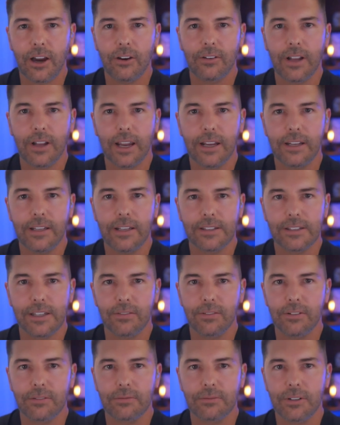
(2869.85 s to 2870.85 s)
our
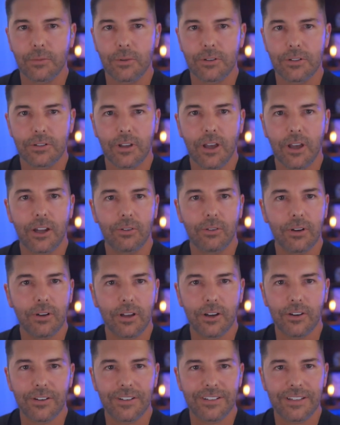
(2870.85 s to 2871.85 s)
90s, even so much as
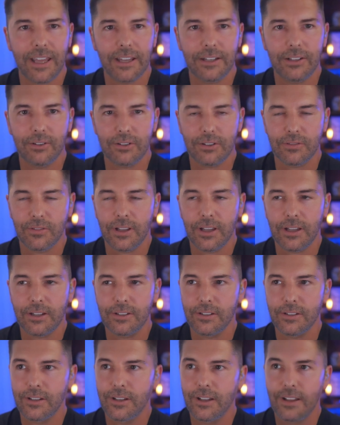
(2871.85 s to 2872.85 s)
100, 110 years of
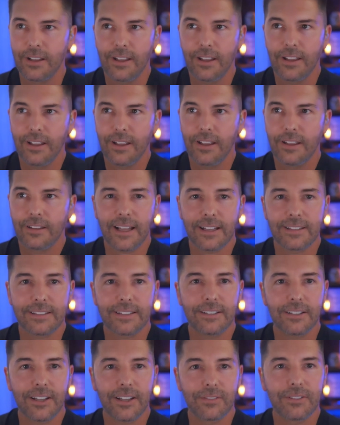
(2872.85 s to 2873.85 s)
age,
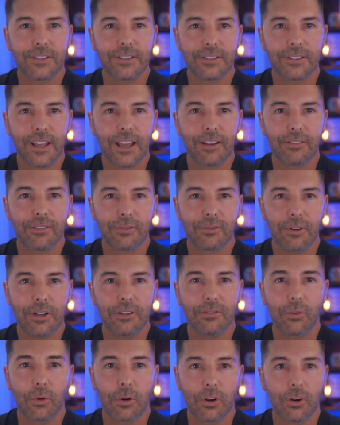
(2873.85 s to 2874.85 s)
that's enough to have
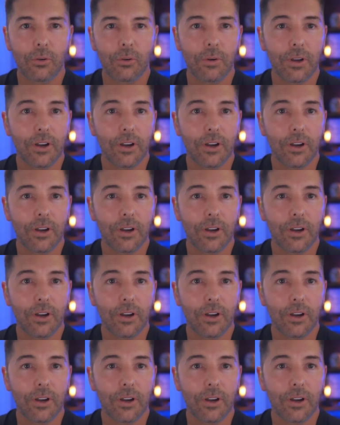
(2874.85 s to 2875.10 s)
3, 4